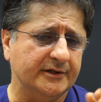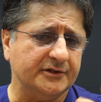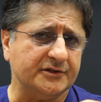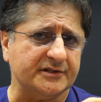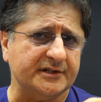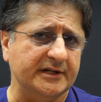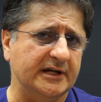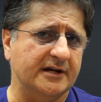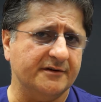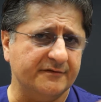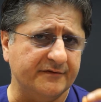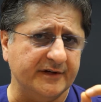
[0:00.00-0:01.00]
She's
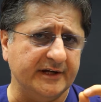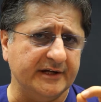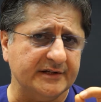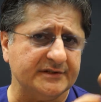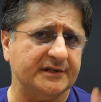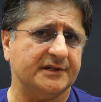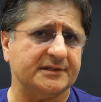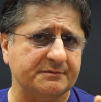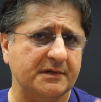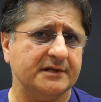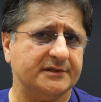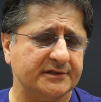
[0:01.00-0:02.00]
here every 6
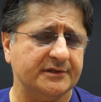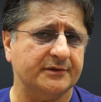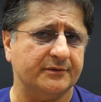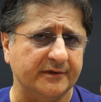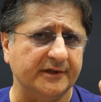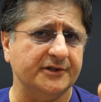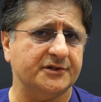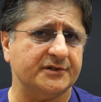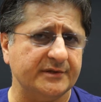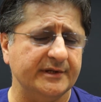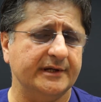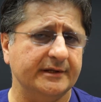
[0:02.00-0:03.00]
months
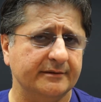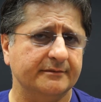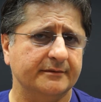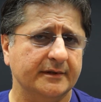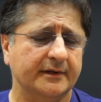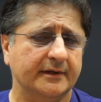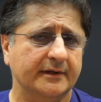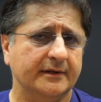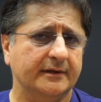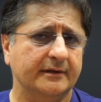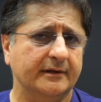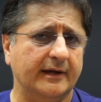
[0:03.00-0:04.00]
religiously,
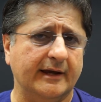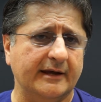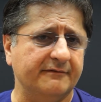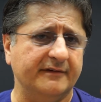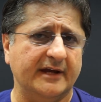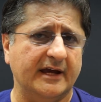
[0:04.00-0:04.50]
and we